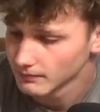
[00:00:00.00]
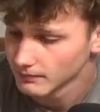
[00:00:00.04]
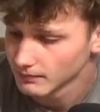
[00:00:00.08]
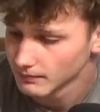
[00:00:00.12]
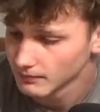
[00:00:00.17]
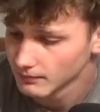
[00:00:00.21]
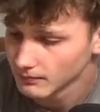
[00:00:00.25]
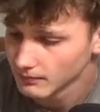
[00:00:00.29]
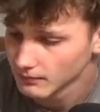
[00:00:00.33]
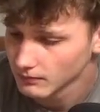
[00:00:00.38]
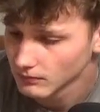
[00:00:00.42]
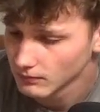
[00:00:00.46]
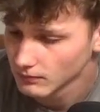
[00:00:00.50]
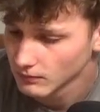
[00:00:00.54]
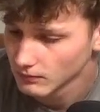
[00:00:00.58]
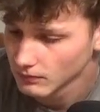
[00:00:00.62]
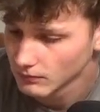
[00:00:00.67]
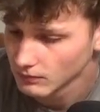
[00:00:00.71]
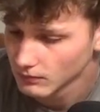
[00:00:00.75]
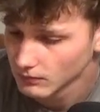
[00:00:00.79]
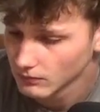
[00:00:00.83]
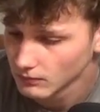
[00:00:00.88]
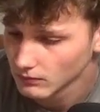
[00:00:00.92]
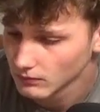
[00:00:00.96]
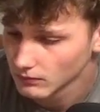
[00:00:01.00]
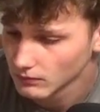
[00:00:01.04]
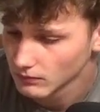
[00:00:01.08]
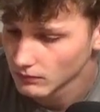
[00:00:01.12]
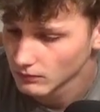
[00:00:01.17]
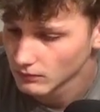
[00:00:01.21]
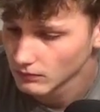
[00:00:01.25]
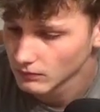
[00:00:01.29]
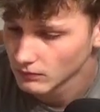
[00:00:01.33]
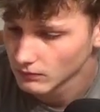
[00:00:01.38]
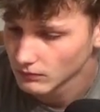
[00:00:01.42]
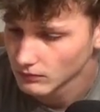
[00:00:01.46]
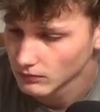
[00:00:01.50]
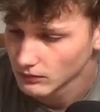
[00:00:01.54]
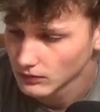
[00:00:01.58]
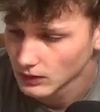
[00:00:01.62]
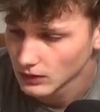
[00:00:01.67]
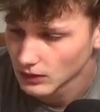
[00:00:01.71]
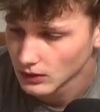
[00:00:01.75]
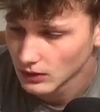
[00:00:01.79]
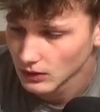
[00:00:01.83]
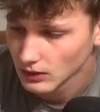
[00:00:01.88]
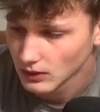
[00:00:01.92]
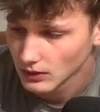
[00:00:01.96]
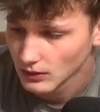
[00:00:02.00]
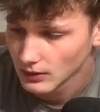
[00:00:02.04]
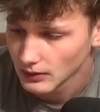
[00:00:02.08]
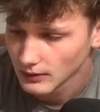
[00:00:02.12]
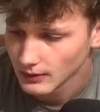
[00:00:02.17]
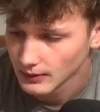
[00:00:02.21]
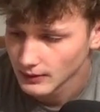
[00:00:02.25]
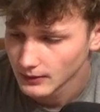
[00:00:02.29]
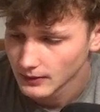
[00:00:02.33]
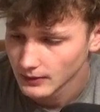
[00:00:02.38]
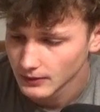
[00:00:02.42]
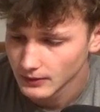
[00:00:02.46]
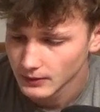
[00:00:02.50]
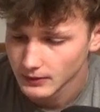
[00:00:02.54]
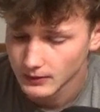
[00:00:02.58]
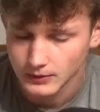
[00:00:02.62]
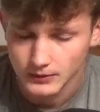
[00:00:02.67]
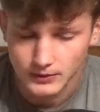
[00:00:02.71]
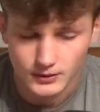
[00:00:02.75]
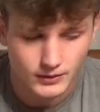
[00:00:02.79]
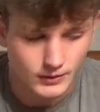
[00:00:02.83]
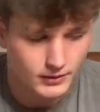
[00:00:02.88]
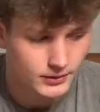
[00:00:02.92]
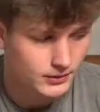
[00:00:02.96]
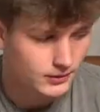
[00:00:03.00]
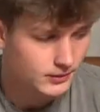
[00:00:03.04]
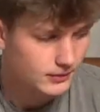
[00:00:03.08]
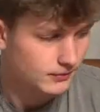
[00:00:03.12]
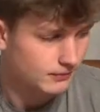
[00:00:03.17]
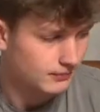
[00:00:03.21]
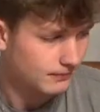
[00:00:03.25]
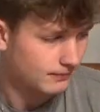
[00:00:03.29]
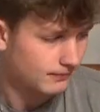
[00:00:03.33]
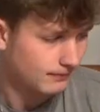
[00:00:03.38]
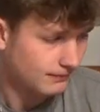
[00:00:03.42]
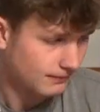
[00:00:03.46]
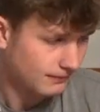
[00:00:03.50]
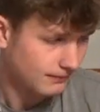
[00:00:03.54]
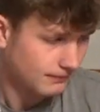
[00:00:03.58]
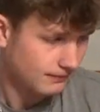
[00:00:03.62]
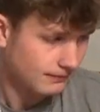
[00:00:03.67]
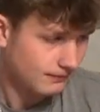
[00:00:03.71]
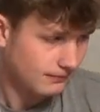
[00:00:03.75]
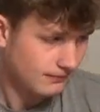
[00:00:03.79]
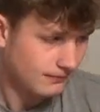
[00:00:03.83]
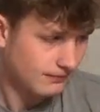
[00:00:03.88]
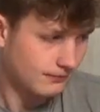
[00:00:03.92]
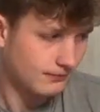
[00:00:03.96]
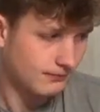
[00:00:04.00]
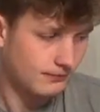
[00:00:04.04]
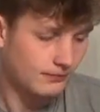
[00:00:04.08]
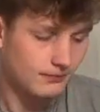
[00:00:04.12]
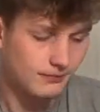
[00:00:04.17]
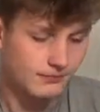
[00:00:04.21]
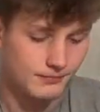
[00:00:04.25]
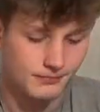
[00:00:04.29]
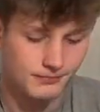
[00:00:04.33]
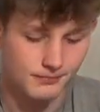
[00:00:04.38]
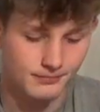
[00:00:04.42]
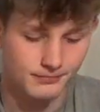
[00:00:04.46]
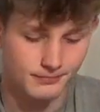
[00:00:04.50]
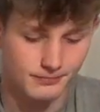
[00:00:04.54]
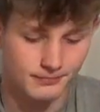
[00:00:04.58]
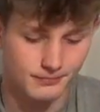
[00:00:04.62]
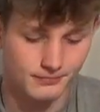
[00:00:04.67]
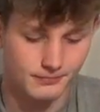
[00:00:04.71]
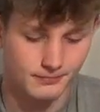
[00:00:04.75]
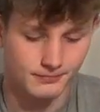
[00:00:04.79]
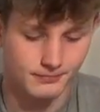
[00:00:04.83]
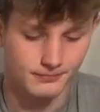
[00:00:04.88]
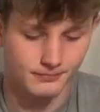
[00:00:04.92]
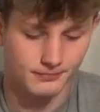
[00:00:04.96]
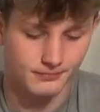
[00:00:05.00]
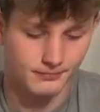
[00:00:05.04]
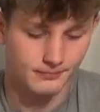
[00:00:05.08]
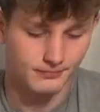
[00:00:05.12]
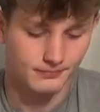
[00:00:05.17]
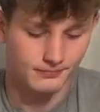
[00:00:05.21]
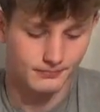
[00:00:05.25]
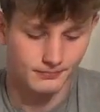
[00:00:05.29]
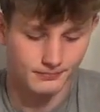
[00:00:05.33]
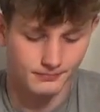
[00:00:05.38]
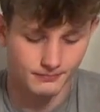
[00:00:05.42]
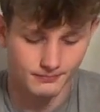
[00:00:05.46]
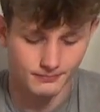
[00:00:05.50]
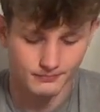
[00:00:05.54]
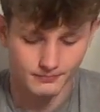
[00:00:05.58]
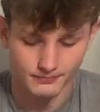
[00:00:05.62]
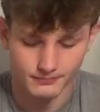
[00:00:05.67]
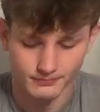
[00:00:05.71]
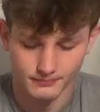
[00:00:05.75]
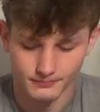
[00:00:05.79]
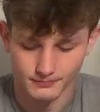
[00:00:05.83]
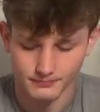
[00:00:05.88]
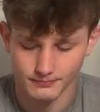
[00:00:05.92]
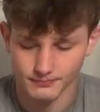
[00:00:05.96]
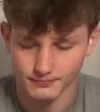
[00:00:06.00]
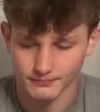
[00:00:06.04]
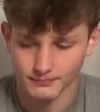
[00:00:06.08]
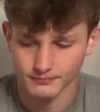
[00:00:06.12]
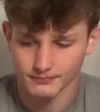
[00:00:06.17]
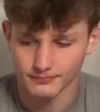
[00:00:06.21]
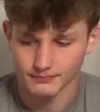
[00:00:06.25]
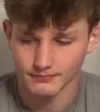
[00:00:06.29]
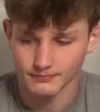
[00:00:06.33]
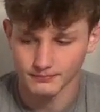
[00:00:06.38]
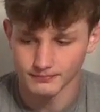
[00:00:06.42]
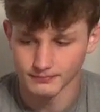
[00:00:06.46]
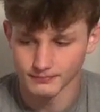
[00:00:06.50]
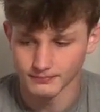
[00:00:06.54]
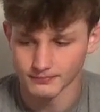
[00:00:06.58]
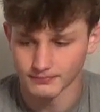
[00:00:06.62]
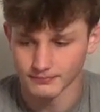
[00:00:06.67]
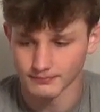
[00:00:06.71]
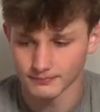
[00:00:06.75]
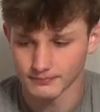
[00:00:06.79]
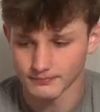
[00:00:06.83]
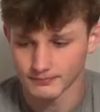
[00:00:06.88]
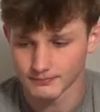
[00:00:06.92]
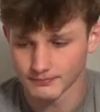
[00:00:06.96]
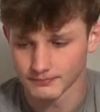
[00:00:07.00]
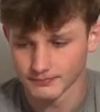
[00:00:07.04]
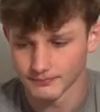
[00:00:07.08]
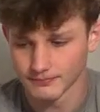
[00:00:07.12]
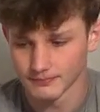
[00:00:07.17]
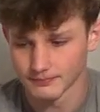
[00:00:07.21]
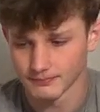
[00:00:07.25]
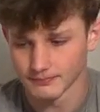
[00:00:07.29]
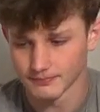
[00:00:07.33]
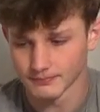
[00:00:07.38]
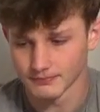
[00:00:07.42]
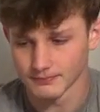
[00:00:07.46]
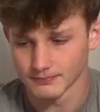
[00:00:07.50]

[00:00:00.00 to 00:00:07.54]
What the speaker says: The person shown says nothing.